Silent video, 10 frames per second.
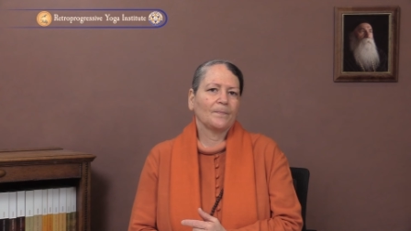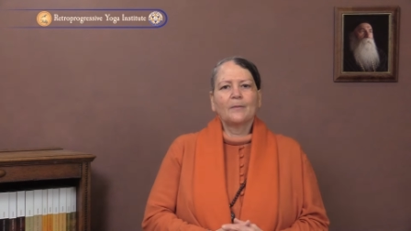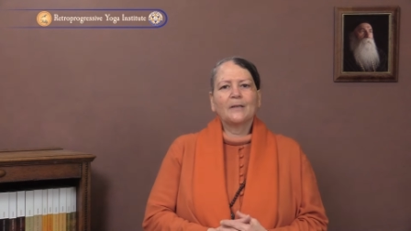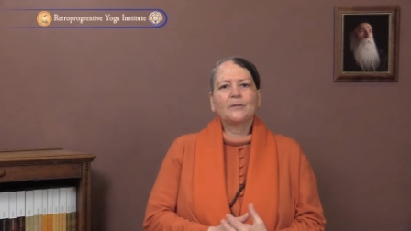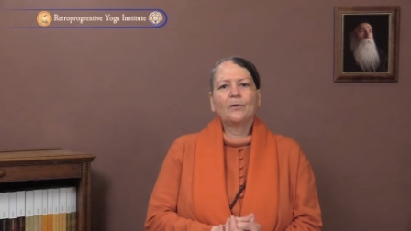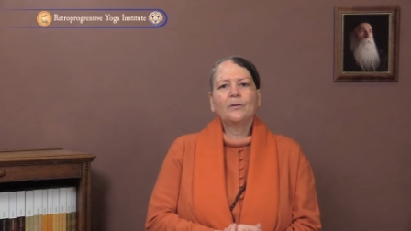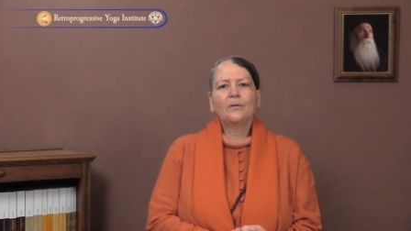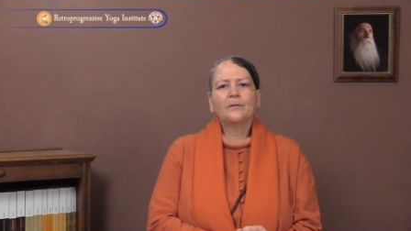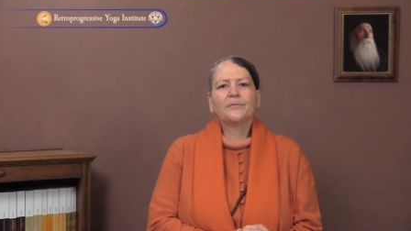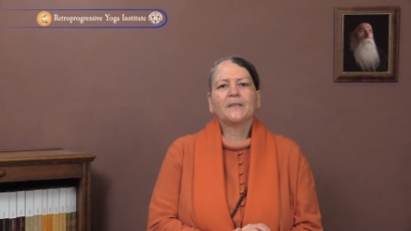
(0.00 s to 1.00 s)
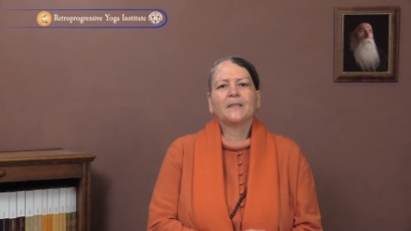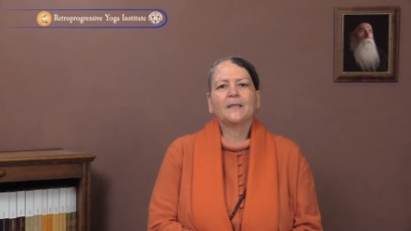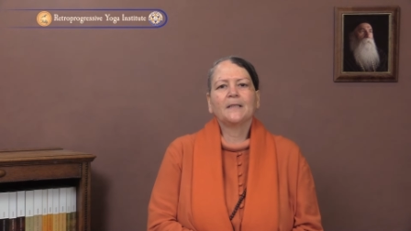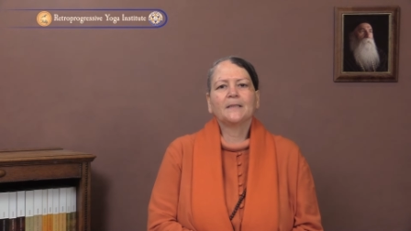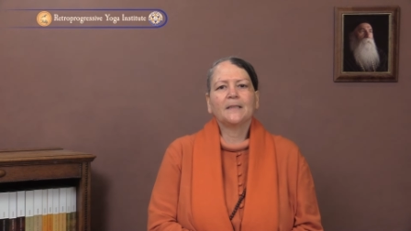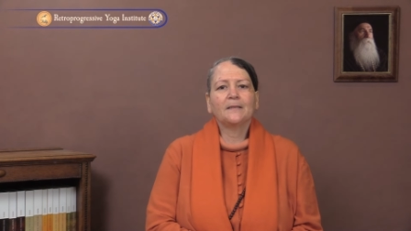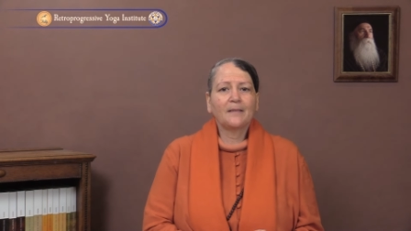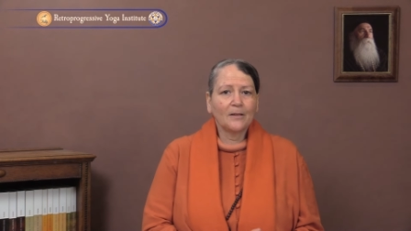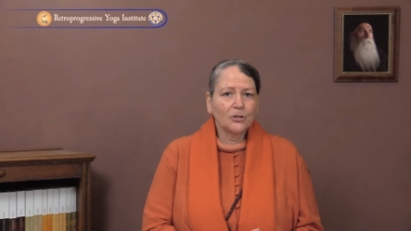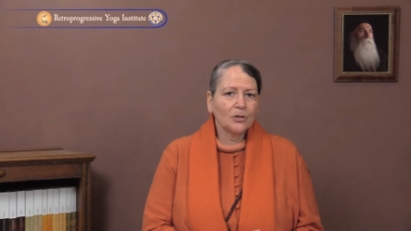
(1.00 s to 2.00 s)
Now, I don't know if it is
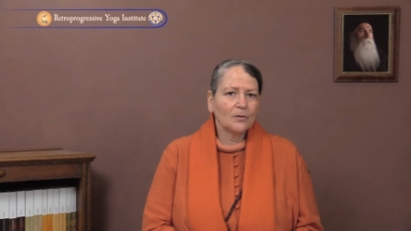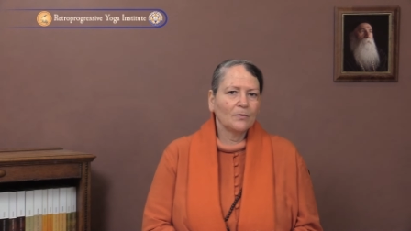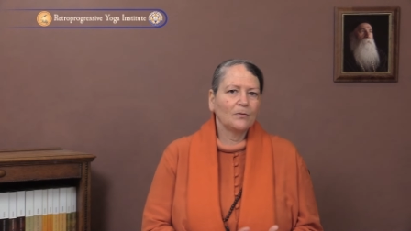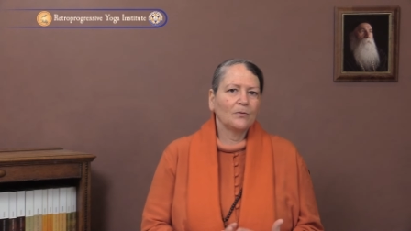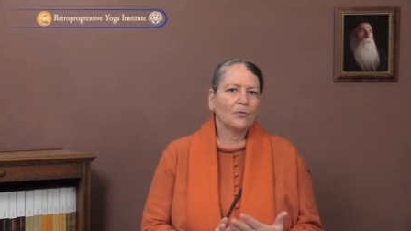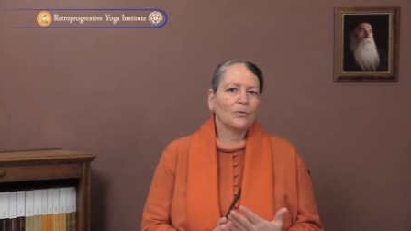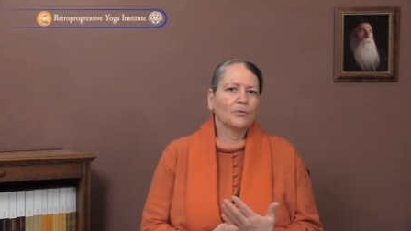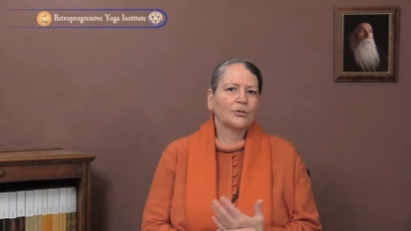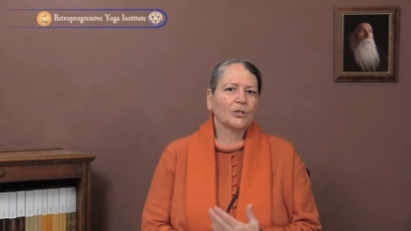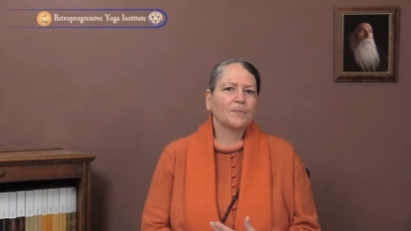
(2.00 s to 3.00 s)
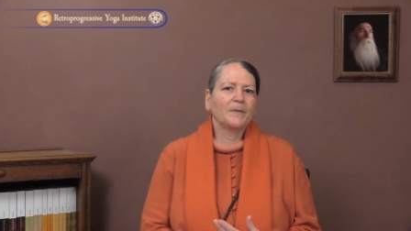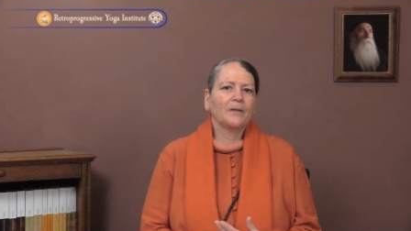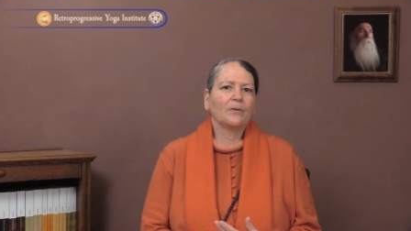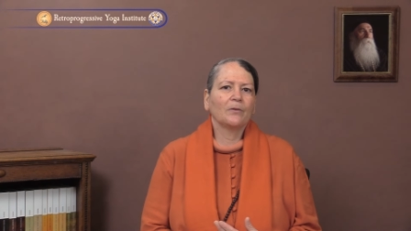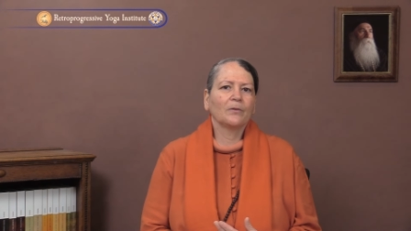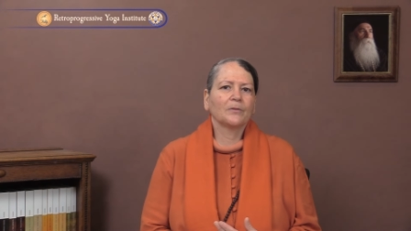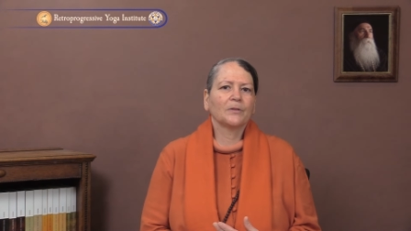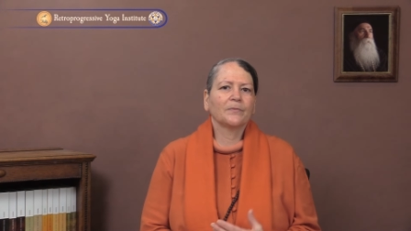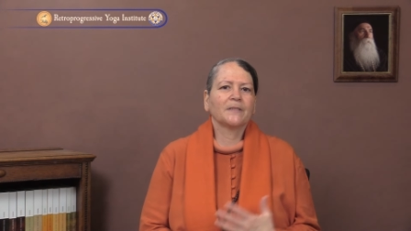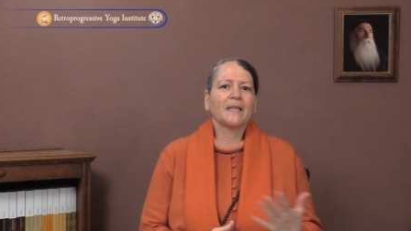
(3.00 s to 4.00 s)
intentional or just
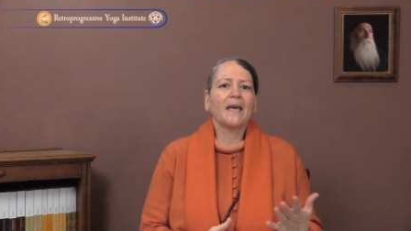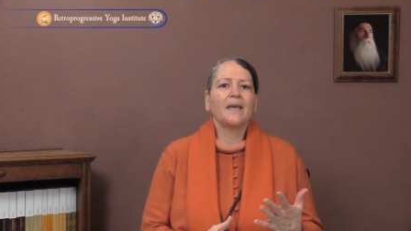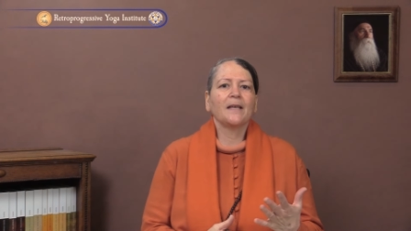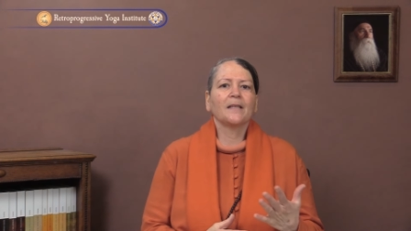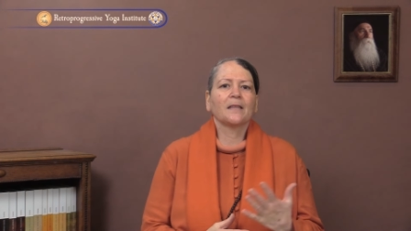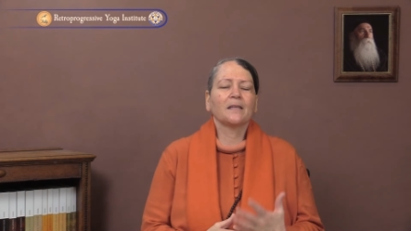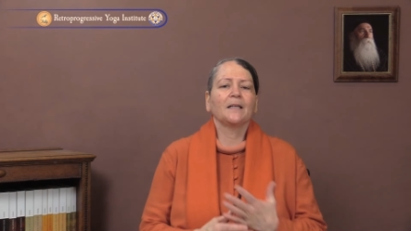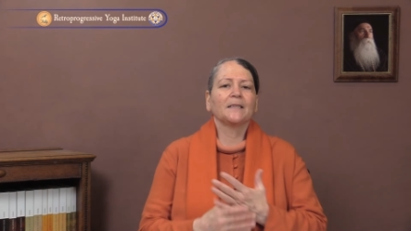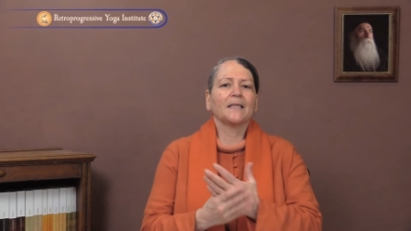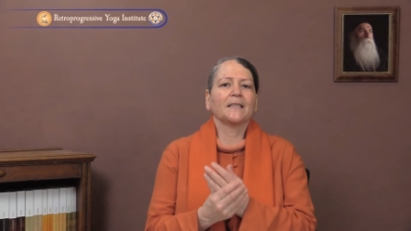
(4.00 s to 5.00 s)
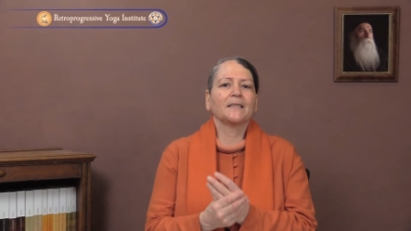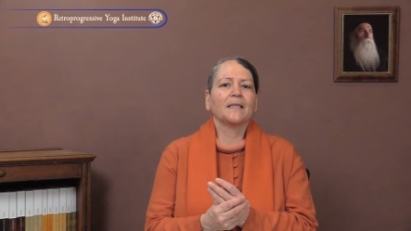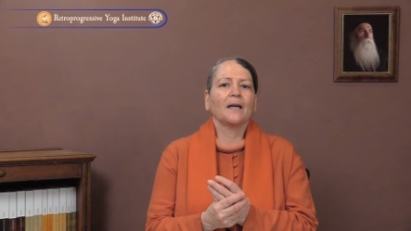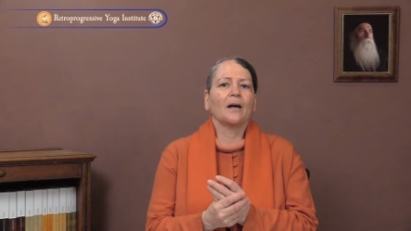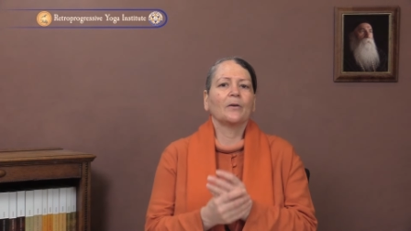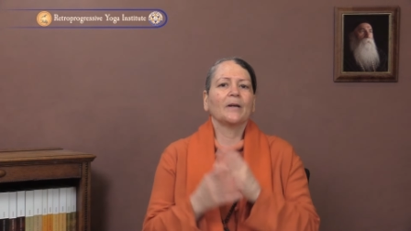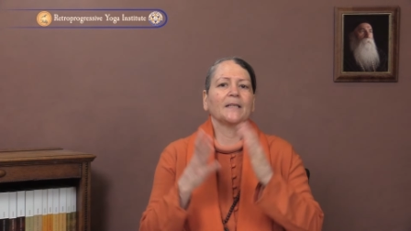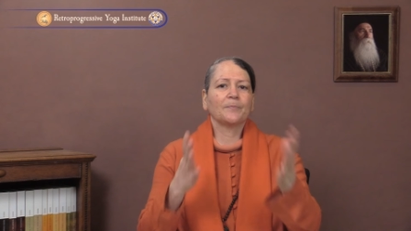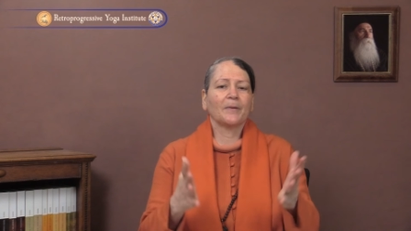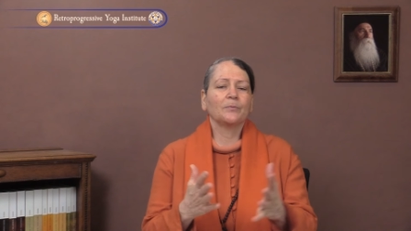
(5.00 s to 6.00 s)
because of saying the things as they are,
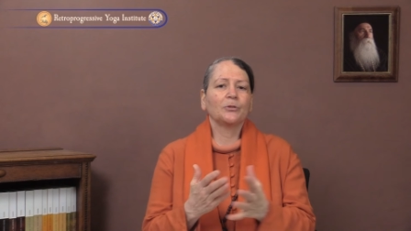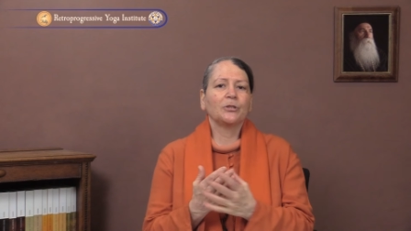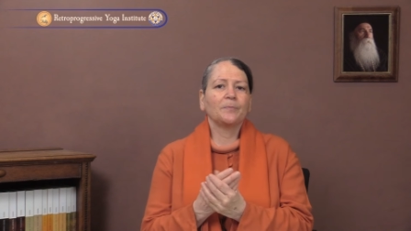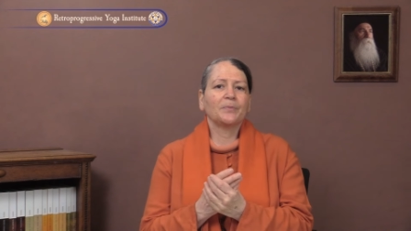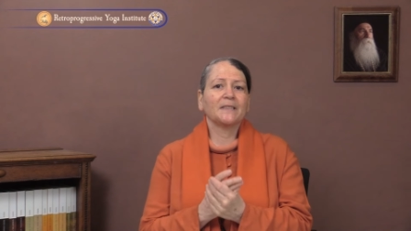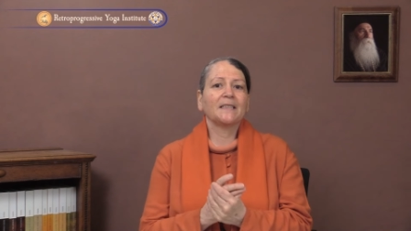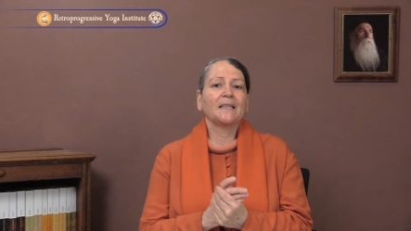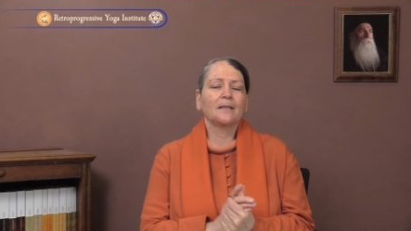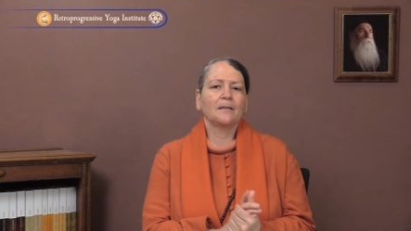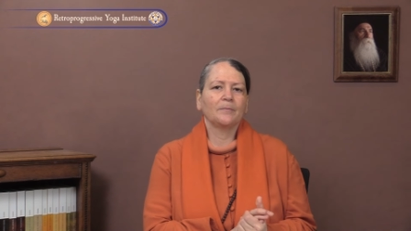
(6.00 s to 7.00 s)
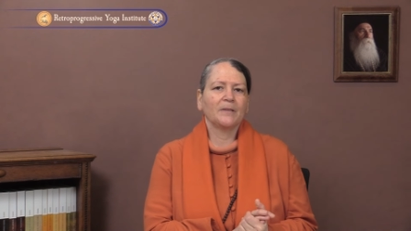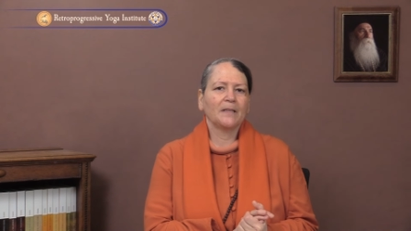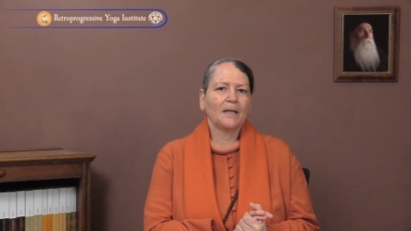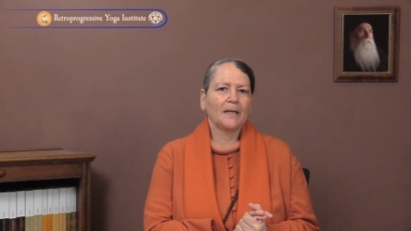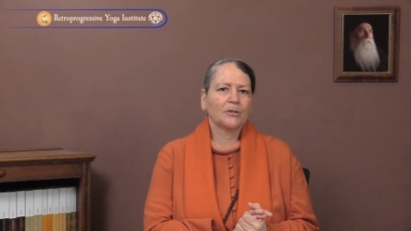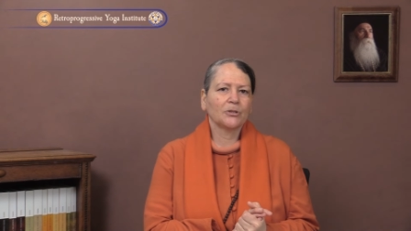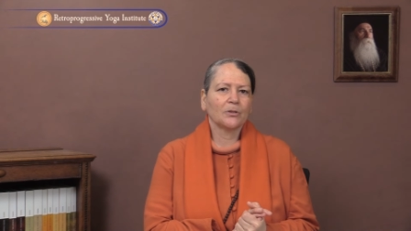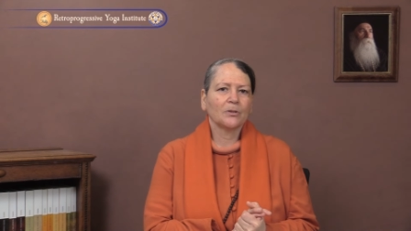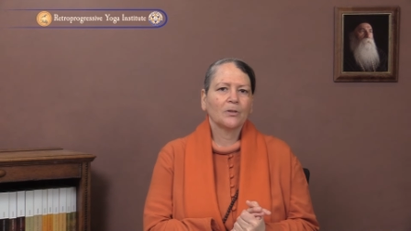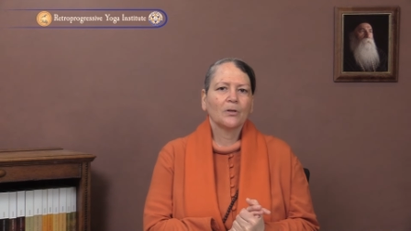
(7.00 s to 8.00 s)
as Prabhuji presented them in the lecture.